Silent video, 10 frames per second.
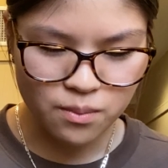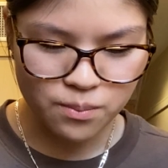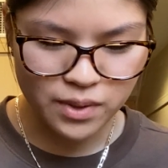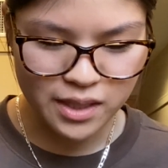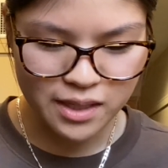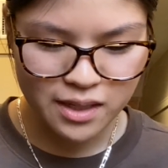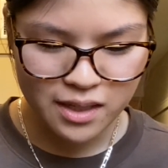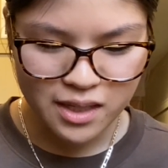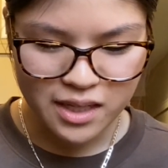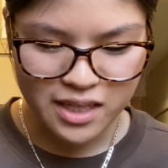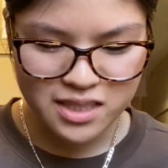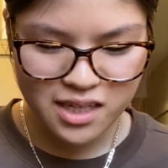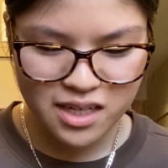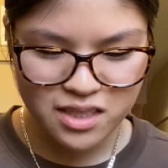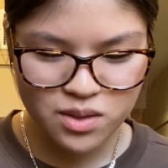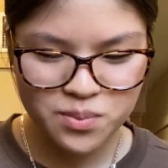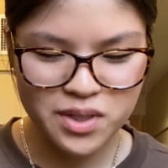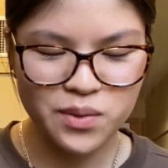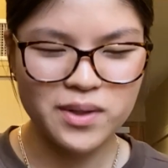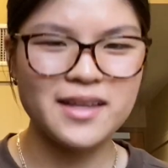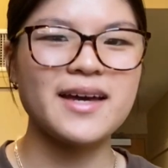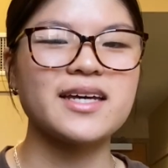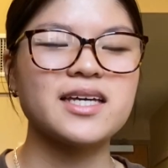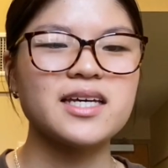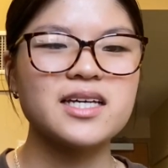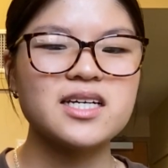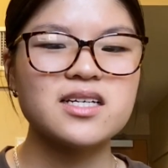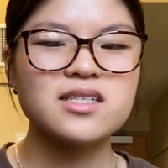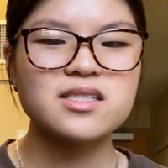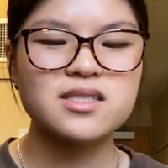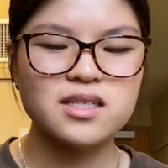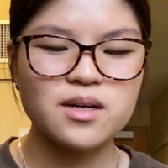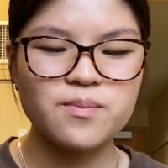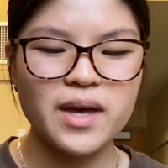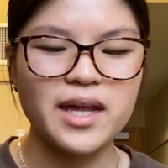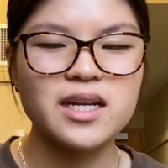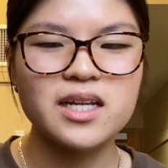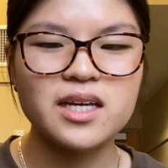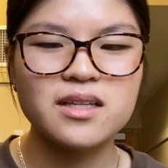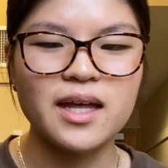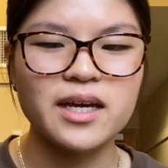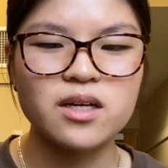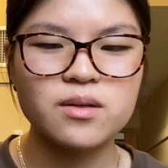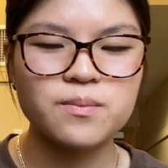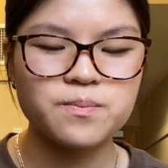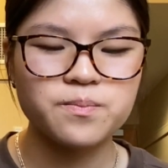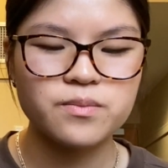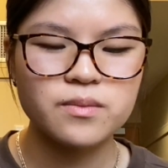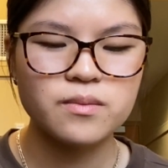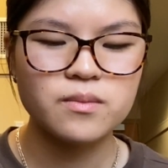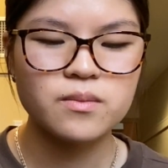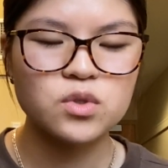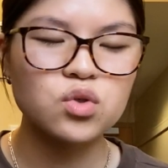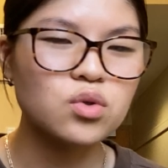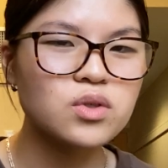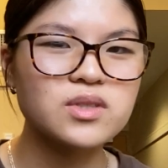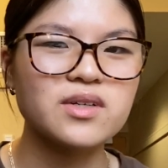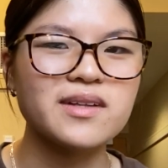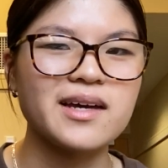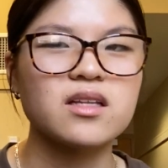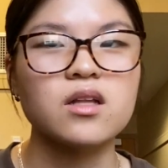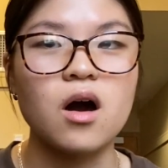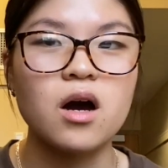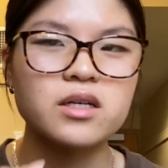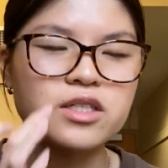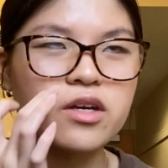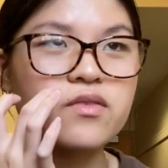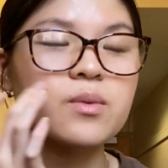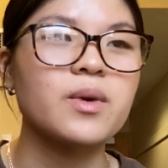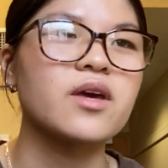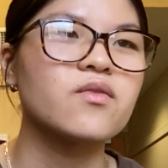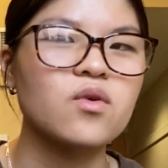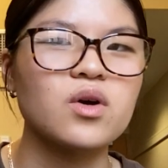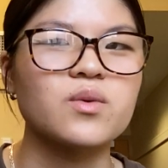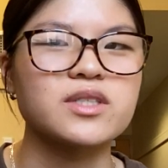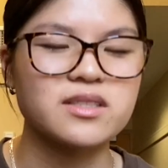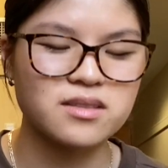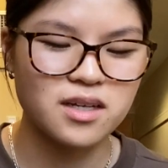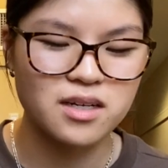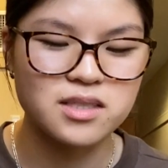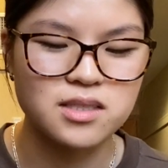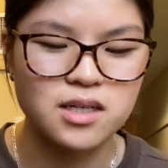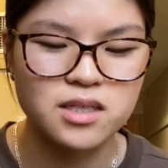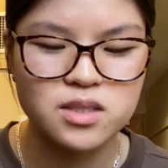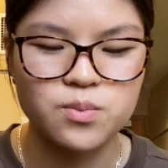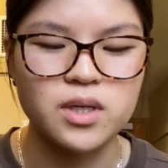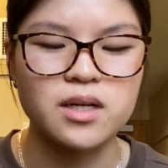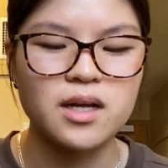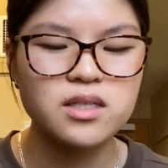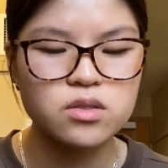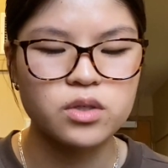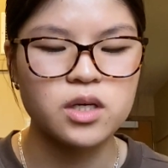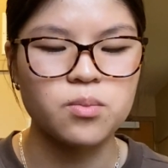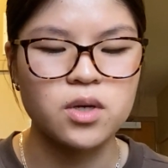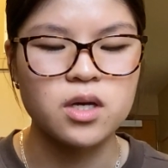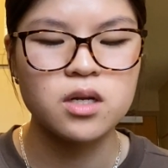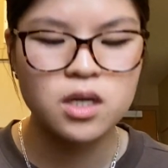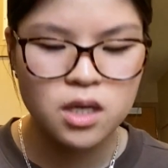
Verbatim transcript: But it's gone to the point where like some editing like tools are like logged and you have to pay for, which kind of sucks, but I still keep it.